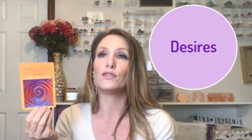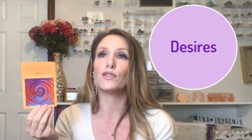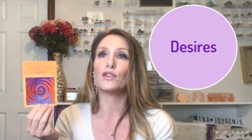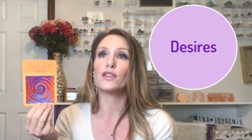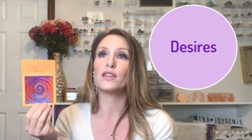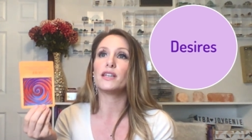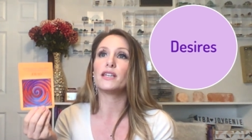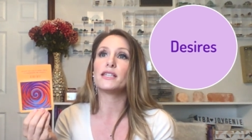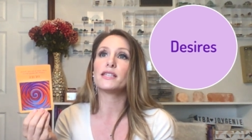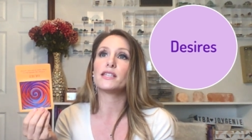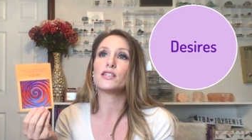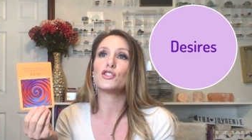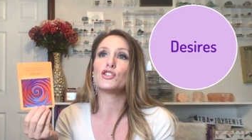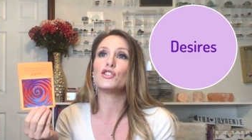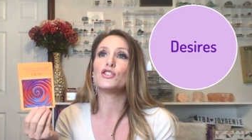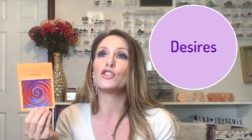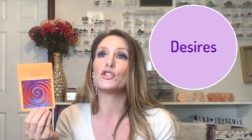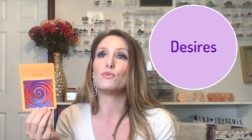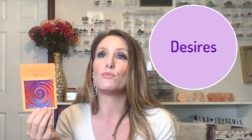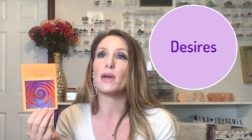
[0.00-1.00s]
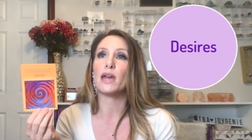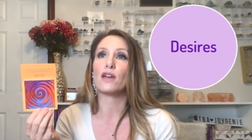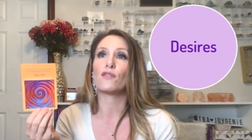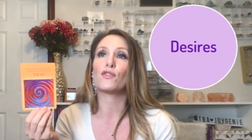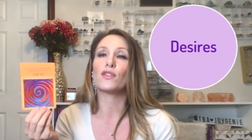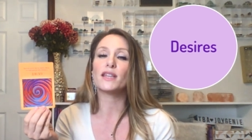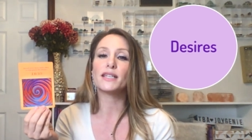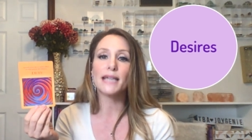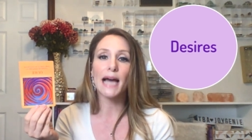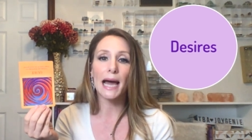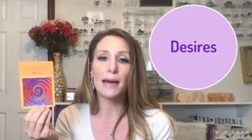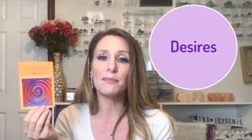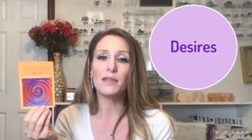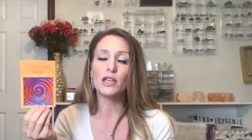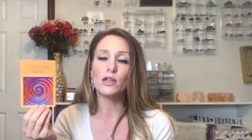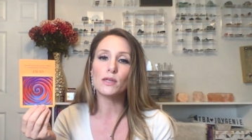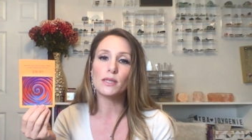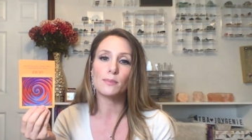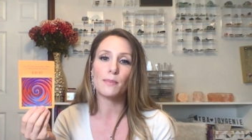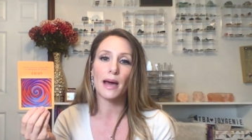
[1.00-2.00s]
for the decisions you make for the time that
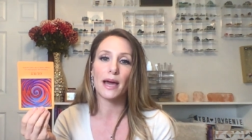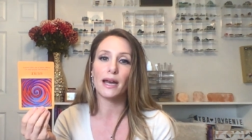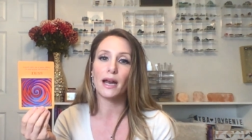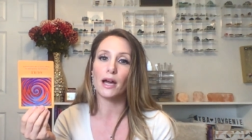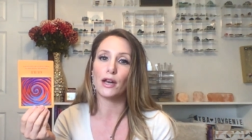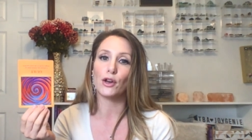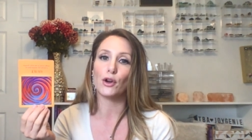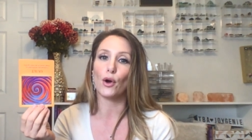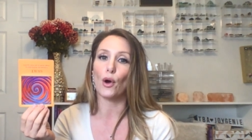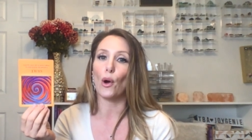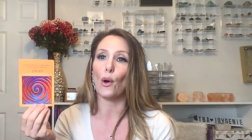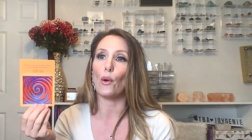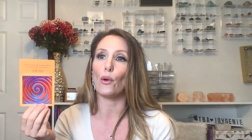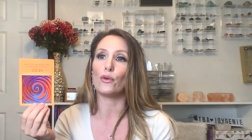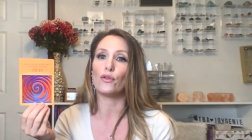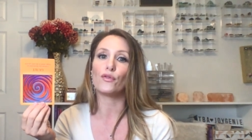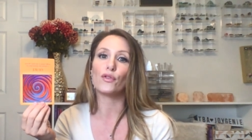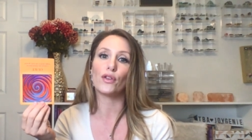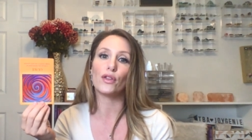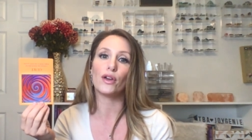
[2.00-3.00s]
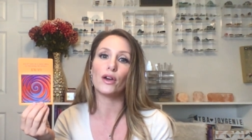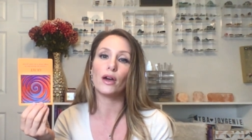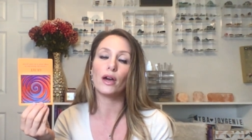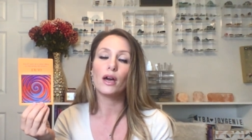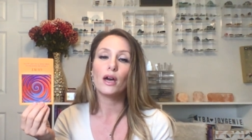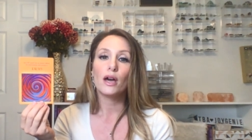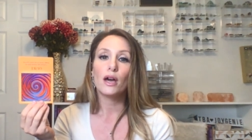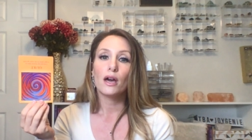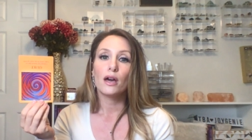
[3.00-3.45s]
you spend on your own for the